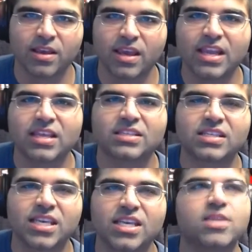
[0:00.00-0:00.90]
It is
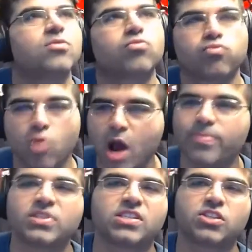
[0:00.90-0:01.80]
the
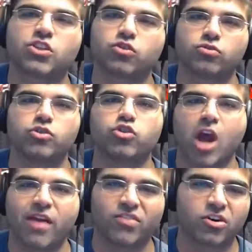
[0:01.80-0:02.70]
Robinson
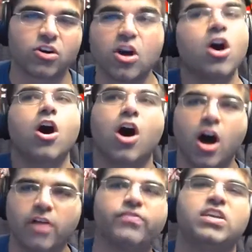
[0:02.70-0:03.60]
screwdriver
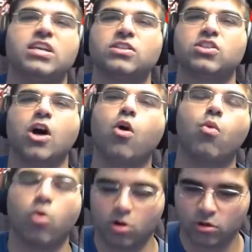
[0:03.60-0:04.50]
of the insult
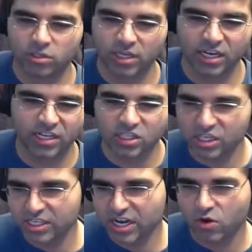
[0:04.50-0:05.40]
world. It is
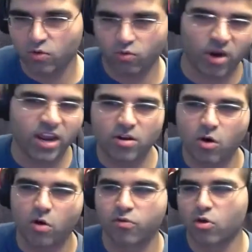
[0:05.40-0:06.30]
just a great
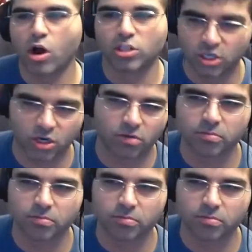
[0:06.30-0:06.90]
overall term.